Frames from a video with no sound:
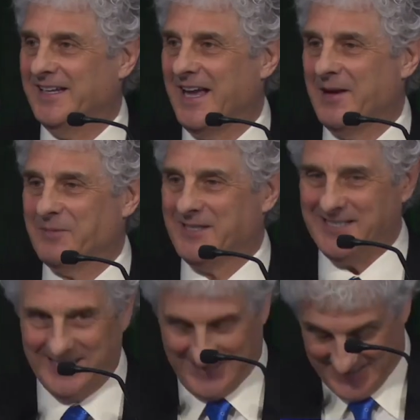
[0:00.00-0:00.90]
it
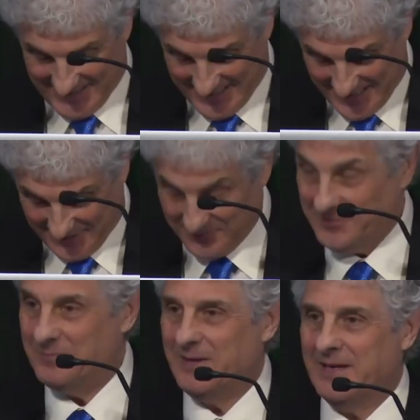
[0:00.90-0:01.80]
happens in
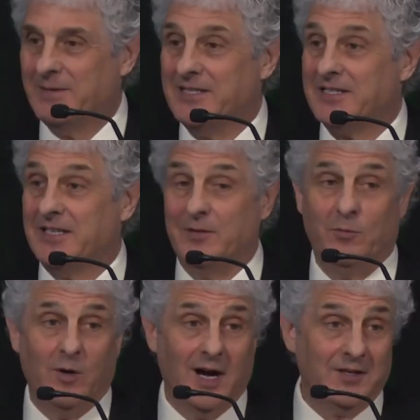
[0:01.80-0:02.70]
Seattle. Babies
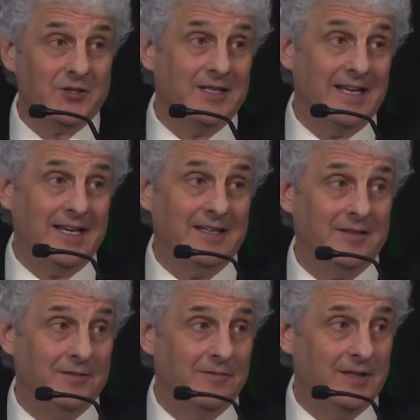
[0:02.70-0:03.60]
can watch
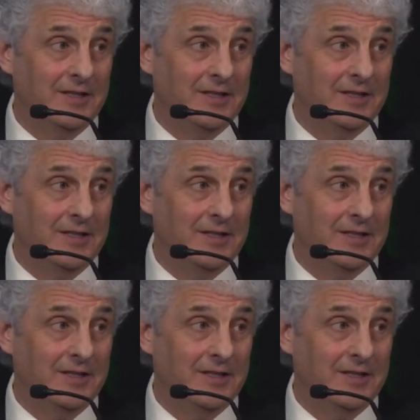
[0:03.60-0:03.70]
negative